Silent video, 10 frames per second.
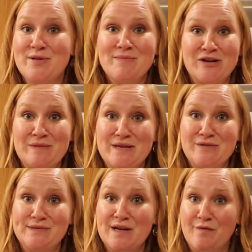I'm going to be
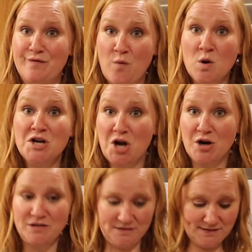using 4
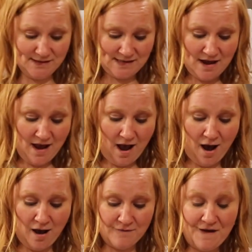cartons
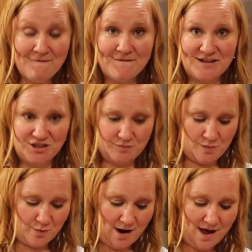of
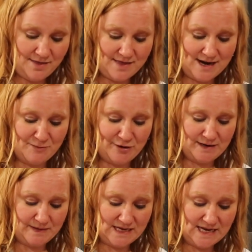vegetable broth that I'm going
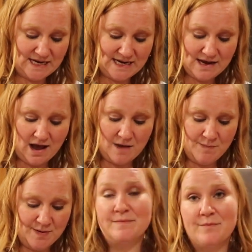to be heating
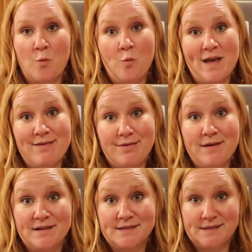up with
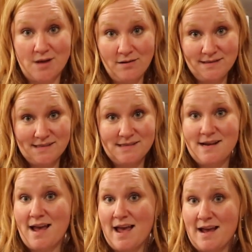salt,
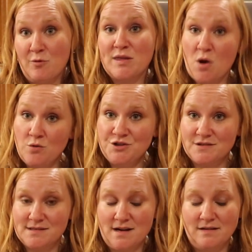with
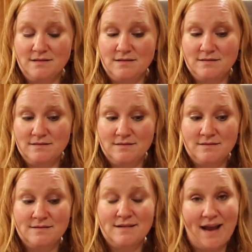kosher salt,
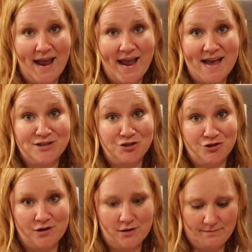and
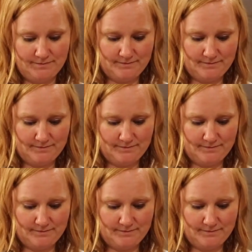sugar.